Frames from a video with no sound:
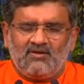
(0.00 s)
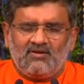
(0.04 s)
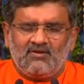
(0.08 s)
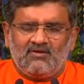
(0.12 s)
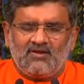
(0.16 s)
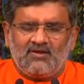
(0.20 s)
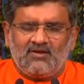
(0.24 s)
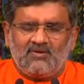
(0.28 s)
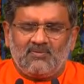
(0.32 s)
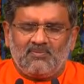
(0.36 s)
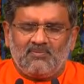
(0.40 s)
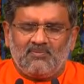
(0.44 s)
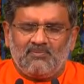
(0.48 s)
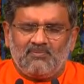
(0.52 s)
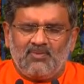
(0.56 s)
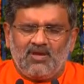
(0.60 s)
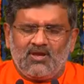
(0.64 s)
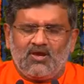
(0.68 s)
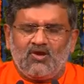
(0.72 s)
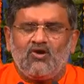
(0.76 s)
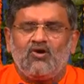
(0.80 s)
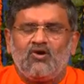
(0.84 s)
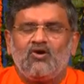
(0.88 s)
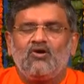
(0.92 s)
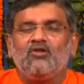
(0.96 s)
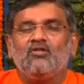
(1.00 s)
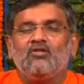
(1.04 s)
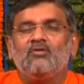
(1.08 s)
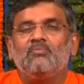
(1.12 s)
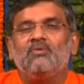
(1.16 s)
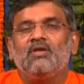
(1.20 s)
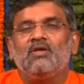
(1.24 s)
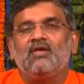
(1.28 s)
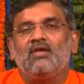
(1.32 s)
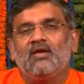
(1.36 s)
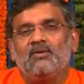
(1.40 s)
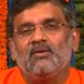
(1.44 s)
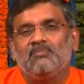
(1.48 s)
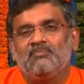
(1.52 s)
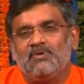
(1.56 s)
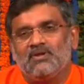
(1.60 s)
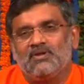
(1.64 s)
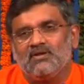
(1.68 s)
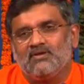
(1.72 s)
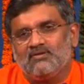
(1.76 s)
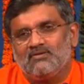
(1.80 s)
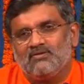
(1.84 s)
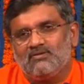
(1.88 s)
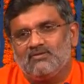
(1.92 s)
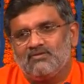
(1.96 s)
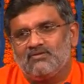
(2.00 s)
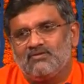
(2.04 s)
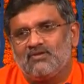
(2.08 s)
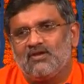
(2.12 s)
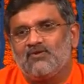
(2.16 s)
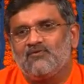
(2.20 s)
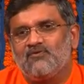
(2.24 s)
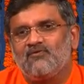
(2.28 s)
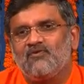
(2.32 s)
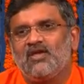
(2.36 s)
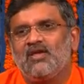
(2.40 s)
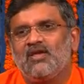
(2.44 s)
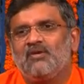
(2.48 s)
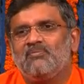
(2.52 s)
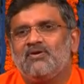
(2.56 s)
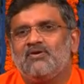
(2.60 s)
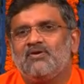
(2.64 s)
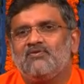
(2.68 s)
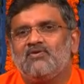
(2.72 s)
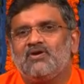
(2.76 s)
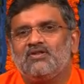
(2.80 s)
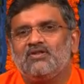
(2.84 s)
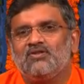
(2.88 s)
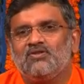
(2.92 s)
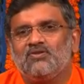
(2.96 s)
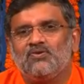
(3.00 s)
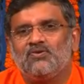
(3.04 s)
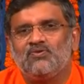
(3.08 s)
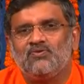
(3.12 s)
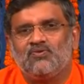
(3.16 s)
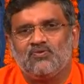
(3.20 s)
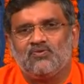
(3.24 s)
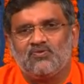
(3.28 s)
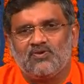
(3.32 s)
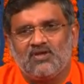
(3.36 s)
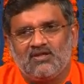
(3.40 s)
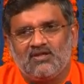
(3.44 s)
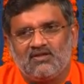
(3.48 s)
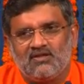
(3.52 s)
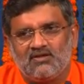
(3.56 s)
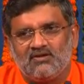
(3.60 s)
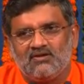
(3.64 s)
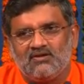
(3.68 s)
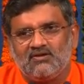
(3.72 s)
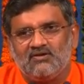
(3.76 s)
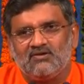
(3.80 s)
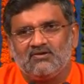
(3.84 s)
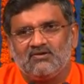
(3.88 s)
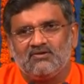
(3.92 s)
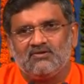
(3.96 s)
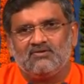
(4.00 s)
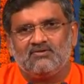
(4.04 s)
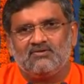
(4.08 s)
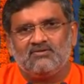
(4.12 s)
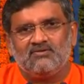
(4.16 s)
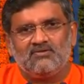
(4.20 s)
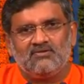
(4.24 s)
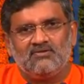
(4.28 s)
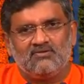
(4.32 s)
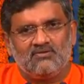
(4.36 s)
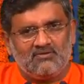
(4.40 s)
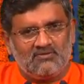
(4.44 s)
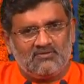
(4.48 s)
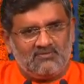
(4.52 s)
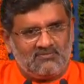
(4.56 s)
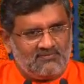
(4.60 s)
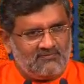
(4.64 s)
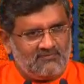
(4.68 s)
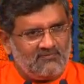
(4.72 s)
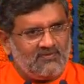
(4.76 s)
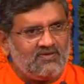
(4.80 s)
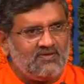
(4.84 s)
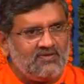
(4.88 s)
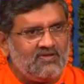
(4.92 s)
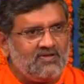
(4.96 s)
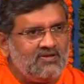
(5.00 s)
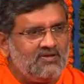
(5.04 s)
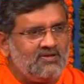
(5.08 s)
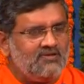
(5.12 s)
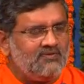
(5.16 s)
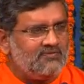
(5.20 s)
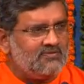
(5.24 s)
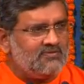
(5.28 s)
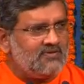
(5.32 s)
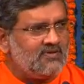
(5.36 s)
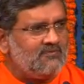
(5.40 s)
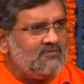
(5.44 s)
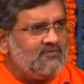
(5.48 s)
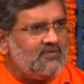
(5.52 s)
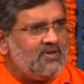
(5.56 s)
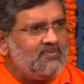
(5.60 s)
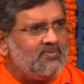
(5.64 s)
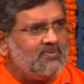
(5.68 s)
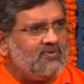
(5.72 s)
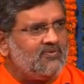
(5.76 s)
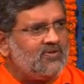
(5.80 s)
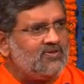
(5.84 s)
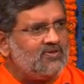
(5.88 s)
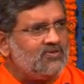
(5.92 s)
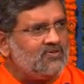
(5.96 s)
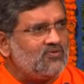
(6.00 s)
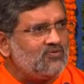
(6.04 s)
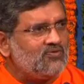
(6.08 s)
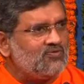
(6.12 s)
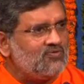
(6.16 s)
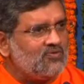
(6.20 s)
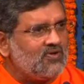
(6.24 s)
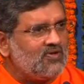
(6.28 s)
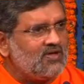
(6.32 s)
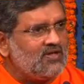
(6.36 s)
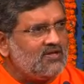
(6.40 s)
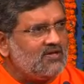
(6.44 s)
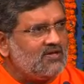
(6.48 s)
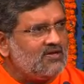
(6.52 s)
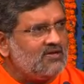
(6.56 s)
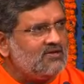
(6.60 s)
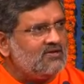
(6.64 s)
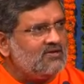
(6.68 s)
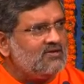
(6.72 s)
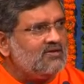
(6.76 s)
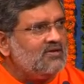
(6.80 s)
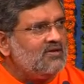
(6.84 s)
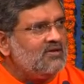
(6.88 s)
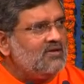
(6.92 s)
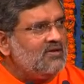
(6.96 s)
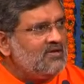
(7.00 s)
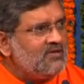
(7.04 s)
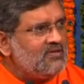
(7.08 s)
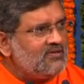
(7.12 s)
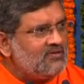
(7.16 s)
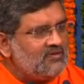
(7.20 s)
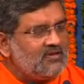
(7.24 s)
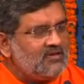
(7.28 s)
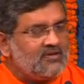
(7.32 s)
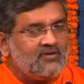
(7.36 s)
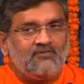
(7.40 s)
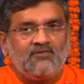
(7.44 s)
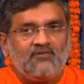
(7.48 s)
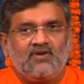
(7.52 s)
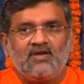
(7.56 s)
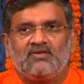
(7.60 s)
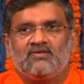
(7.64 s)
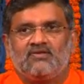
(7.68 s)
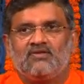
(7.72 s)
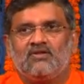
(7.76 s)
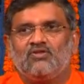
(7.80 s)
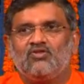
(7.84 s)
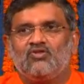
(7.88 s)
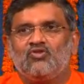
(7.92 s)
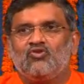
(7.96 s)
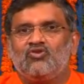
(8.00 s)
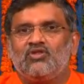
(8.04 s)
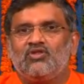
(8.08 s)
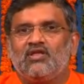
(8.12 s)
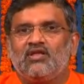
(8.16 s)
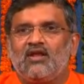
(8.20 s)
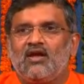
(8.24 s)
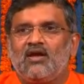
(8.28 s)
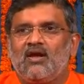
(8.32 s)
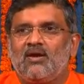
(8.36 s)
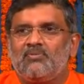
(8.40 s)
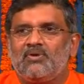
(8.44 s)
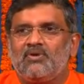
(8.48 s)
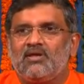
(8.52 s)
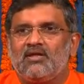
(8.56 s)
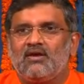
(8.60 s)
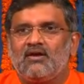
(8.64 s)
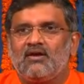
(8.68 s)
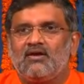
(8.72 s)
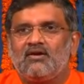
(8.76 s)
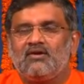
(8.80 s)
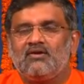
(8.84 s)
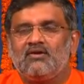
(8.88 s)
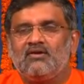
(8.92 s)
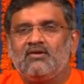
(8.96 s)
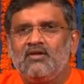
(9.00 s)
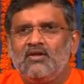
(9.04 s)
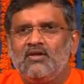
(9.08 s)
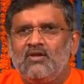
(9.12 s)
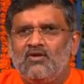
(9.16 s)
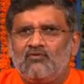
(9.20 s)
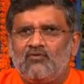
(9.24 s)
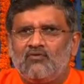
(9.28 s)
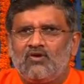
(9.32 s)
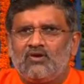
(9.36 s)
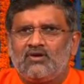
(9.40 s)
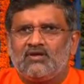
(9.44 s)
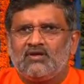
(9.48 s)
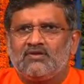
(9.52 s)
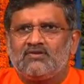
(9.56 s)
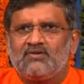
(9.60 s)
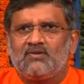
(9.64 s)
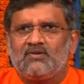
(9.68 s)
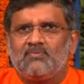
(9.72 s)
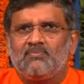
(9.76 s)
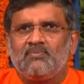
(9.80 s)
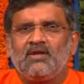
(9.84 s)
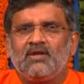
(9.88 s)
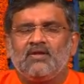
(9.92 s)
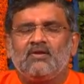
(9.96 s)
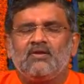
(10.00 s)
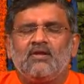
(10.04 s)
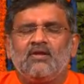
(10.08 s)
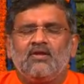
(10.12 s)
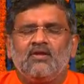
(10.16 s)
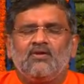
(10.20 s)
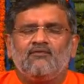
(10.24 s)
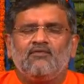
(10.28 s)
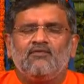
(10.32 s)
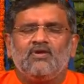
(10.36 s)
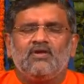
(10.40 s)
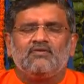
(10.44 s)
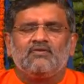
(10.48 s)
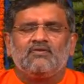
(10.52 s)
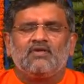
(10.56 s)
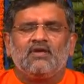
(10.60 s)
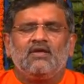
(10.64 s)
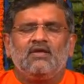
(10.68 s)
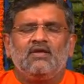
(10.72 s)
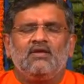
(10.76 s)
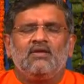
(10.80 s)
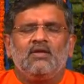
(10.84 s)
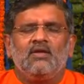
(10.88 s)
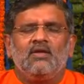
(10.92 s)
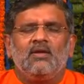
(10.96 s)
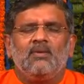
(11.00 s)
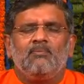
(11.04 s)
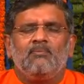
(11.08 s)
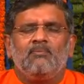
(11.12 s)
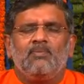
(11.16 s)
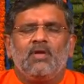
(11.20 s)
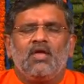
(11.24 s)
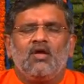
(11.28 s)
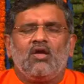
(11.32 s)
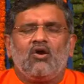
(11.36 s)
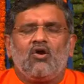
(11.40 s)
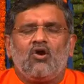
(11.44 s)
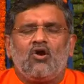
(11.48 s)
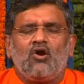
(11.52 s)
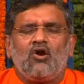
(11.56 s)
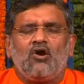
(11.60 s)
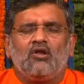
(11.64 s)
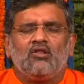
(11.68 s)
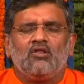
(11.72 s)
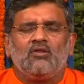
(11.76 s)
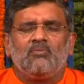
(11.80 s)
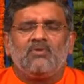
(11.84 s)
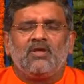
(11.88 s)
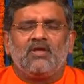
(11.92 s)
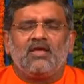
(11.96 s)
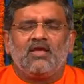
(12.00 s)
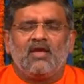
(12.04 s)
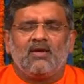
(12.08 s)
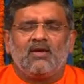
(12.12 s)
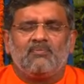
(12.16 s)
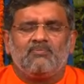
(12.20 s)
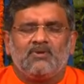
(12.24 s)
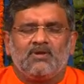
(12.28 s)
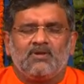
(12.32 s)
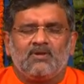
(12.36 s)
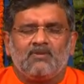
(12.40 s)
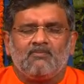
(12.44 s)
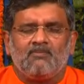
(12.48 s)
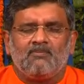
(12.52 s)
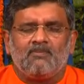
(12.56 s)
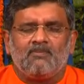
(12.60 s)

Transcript: that may all be happy. Sarve bhavantu sukhinah. We say, na? Sarve bhavantu sukhinah. Sarve santu niramayaha. What does it mean? We say, may all be happy.